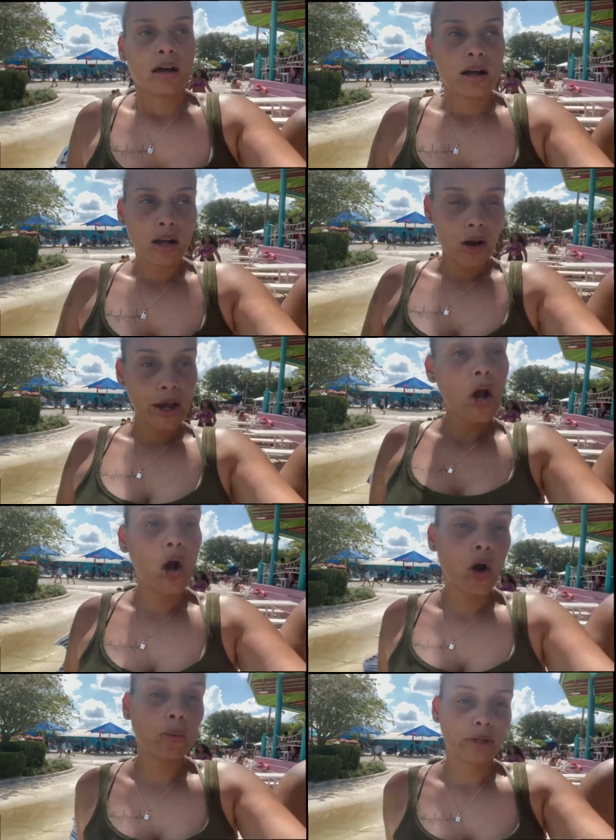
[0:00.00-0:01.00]
Going
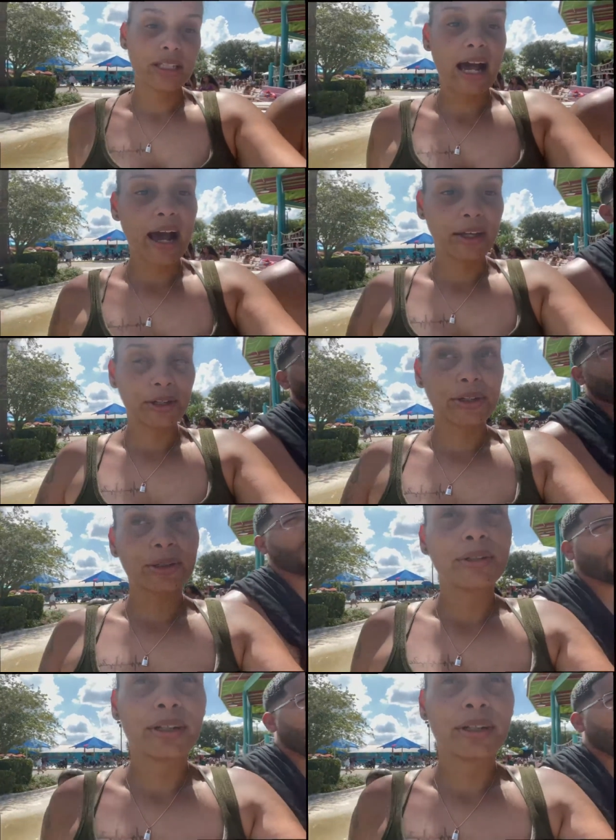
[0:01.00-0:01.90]
home. We're tired.